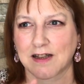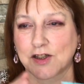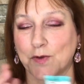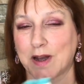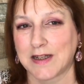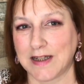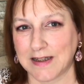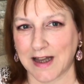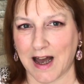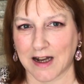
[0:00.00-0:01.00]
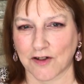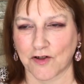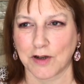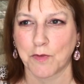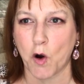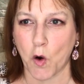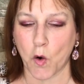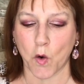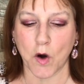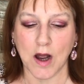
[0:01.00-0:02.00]
so I need the hand cream,
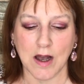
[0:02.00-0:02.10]
or